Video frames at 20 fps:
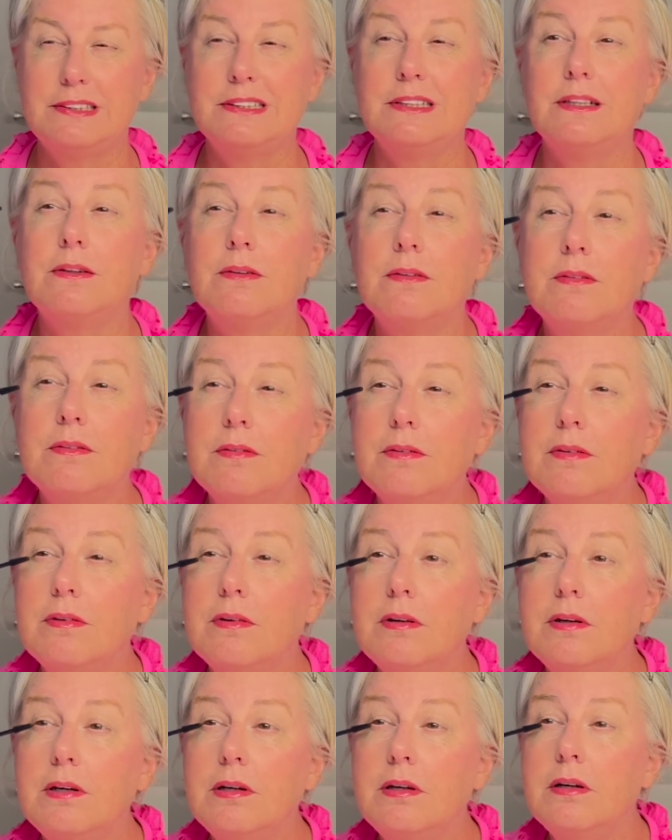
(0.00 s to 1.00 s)
So
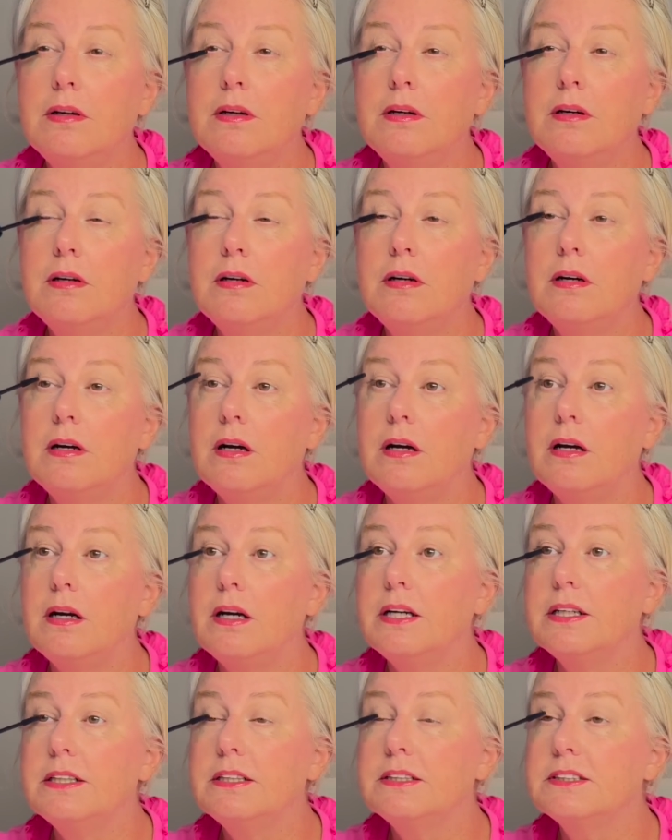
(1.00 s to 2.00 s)

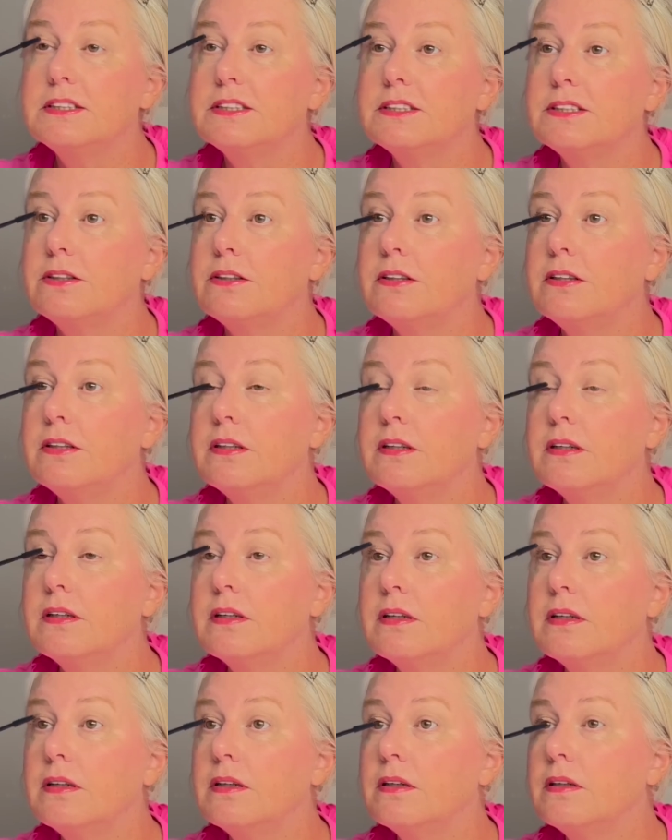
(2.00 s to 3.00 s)
I just start
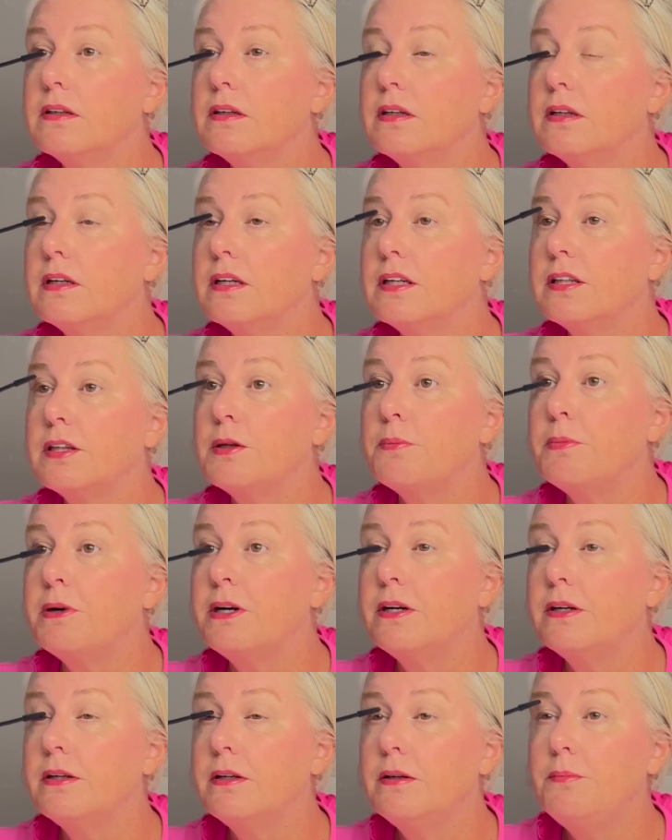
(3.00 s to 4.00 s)
at the
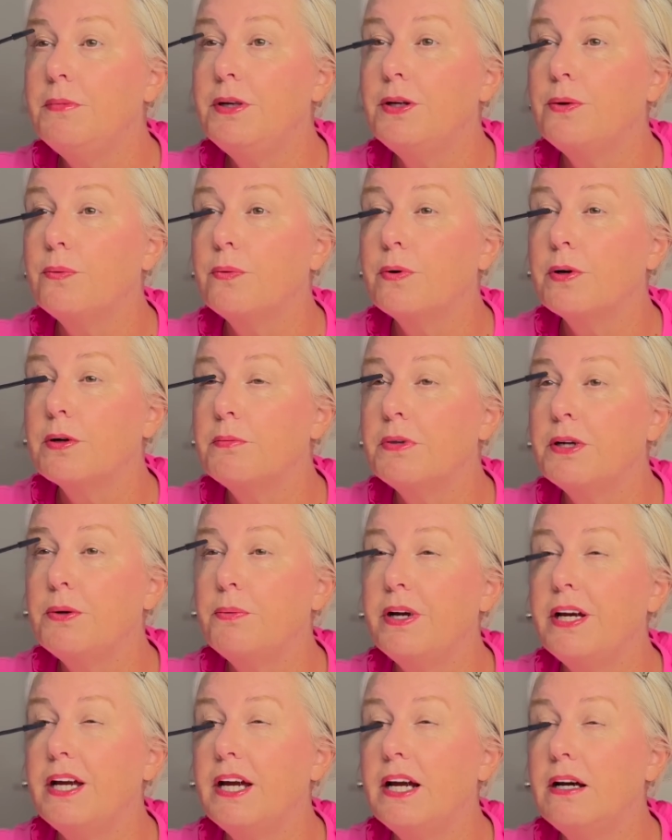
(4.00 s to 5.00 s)
bottom and work my
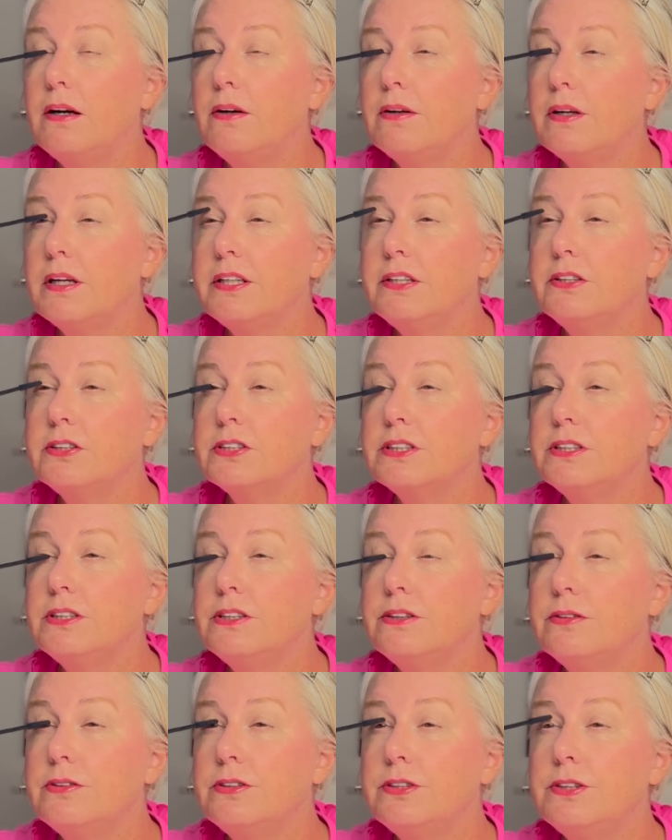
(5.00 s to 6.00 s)
way out. I usually
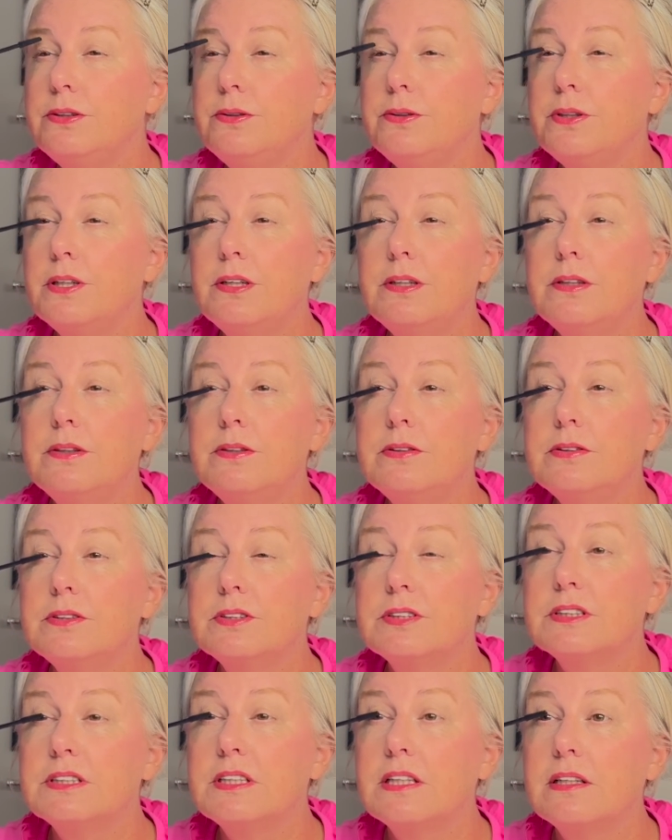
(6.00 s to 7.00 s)
do 2
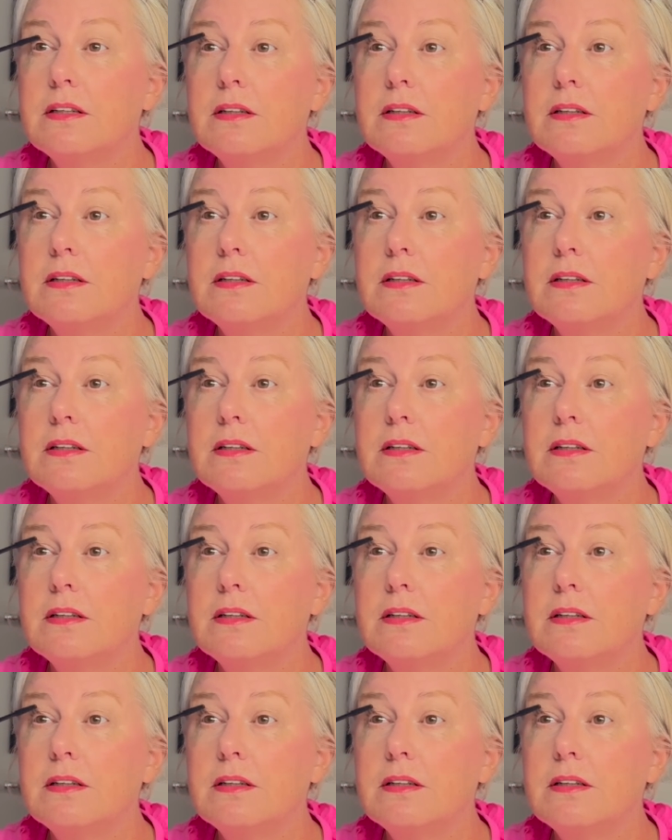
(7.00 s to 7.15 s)
coats.